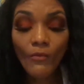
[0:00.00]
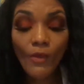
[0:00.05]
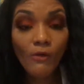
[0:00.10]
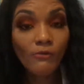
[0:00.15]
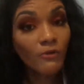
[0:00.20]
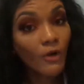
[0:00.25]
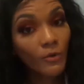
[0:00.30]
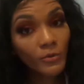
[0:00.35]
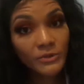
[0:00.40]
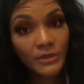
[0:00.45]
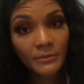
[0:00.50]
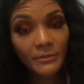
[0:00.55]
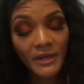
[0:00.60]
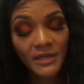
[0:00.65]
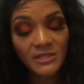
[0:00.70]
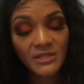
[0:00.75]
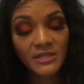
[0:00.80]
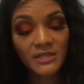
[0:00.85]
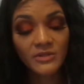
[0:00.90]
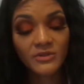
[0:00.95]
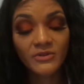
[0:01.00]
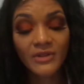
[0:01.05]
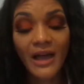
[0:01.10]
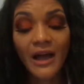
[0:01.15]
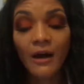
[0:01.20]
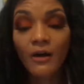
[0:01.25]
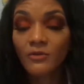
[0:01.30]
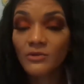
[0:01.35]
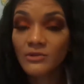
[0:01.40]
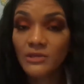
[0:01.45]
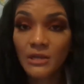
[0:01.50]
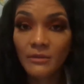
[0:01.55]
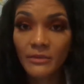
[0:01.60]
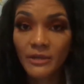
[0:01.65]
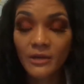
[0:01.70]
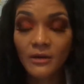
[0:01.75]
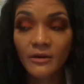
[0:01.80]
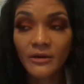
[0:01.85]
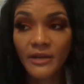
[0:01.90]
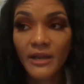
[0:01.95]
go with the punches. You're not always going to
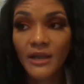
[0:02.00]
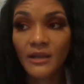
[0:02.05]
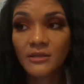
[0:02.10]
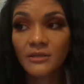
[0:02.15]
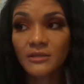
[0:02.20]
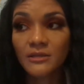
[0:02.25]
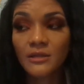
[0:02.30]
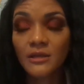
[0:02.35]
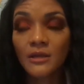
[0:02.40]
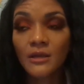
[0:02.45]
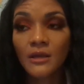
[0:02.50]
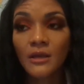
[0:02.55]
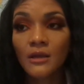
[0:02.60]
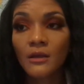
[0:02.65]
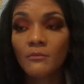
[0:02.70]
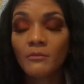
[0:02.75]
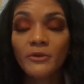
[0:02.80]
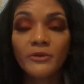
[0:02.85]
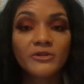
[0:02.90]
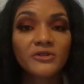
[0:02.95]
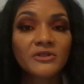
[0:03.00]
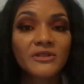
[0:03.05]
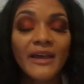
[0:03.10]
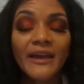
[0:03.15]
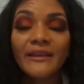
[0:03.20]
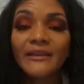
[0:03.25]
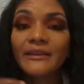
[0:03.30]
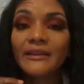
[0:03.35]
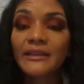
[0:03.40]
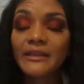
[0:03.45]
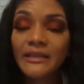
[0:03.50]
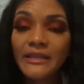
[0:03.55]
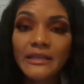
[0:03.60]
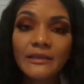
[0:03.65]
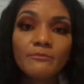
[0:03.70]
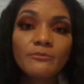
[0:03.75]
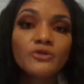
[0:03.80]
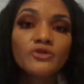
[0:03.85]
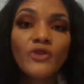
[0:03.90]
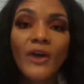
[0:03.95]
be organized, but you just got to
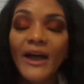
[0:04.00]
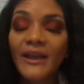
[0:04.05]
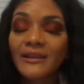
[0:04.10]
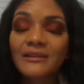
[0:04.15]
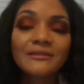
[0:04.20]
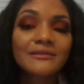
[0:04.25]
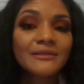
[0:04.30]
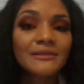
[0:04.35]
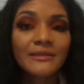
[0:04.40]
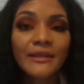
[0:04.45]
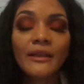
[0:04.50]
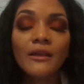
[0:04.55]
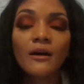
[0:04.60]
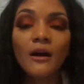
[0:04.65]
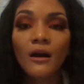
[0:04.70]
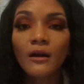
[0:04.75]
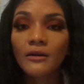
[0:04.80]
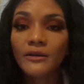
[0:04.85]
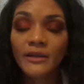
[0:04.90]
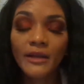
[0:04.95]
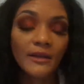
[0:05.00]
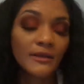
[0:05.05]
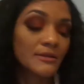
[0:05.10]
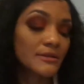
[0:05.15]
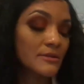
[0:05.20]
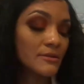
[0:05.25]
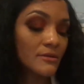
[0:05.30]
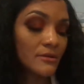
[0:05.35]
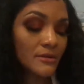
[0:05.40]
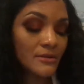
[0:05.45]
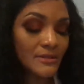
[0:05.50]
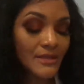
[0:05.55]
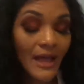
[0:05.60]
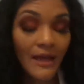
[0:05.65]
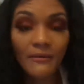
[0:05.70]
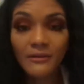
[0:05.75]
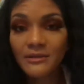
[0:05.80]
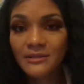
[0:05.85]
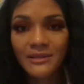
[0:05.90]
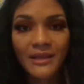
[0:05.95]
keep trying to stay organized. It's
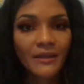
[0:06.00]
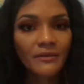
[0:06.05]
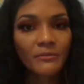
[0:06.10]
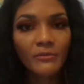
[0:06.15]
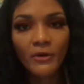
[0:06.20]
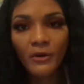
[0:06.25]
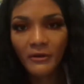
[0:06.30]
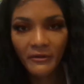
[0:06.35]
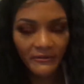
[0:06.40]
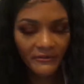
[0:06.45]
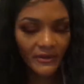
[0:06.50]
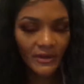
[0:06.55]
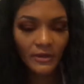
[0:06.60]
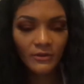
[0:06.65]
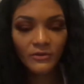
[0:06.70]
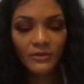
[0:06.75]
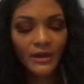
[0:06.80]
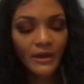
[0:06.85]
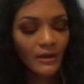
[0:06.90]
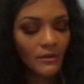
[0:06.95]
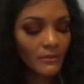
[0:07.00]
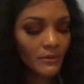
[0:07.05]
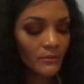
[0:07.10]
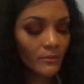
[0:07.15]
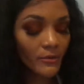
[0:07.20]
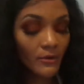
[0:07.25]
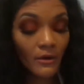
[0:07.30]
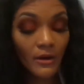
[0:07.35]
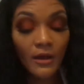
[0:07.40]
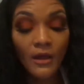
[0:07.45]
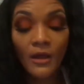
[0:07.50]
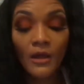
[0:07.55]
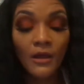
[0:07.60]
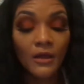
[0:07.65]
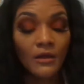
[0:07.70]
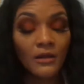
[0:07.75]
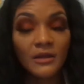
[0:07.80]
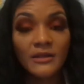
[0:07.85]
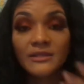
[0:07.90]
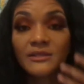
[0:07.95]
not, it's not perfect. You're not going to be perfect.
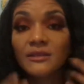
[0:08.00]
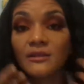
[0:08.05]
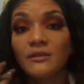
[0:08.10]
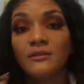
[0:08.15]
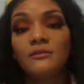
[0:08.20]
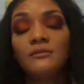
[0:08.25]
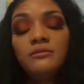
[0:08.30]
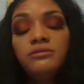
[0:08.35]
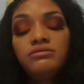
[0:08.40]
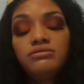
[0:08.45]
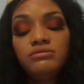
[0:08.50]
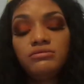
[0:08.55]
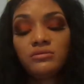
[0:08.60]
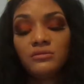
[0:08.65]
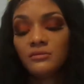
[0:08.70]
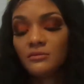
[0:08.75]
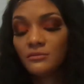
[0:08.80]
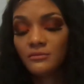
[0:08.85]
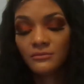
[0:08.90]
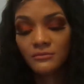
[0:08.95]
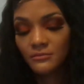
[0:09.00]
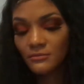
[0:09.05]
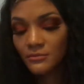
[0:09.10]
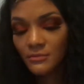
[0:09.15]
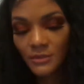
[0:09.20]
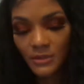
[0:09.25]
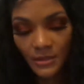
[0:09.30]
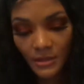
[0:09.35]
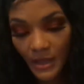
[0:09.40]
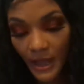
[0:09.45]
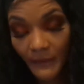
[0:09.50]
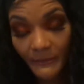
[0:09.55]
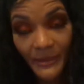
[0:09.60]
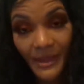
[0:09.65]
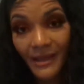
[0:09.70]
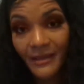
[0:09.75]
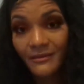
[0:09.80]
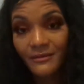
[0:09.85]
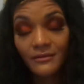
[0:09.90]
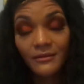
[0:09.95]
Listen, I'm
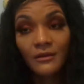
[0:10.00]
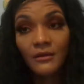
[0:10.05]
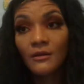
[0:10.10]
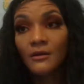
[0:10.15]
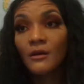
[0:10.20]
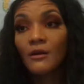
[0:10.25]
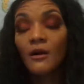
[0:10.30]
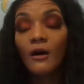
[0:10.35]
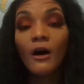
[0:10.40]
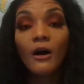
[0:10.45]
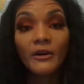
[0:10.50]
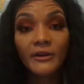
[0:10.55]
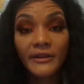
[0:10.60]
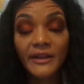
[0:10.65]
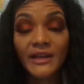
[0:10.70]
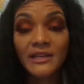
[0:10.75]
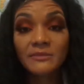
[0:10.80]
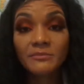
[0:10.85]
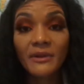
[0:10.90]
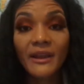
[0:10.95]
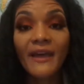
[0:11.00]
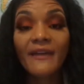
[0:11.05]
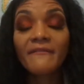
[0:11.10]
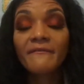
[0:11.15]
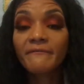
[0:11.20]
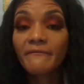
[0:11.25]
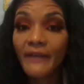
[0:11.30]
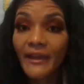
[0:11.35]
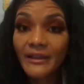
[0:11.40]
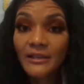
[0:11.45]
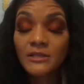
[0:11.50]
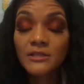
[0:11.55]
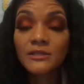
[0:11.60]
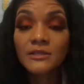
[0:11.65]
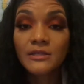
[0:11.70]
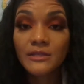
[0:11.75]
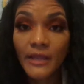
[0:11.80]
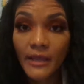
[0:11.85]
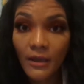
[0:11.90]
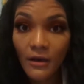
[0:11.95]
not organized, but I fight to
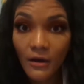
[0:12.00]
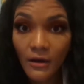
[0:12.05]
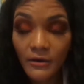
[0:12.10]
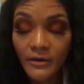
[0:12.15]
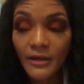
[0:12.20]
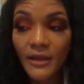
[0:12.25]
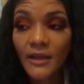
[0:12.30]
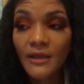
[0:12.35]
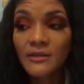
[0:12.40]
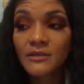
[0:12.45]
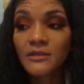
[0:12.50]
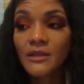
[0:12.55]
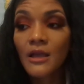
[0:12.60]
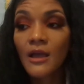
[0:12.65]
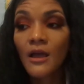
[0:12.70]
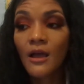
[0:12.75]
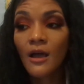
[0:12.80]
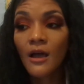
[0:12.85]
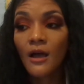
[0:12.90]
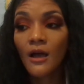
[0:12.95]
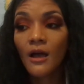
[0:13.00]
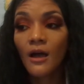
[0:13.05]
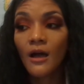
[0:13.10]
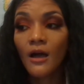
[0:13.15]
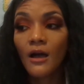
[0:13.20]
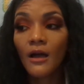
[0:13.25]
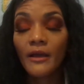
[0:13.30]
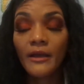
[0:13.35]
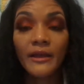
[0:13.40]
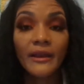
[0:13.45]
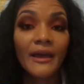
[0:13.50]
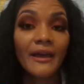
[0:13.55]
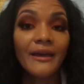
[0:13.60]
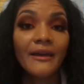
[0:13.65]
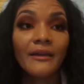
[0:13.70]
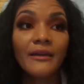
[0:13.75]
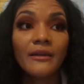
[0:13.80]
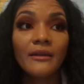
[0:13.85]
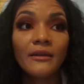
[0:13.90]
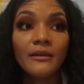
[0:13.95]
stay organized. And
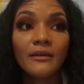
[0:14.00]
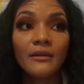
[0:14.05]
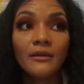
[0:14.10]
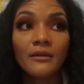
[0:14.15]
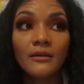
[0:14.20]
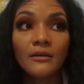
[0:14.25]
I,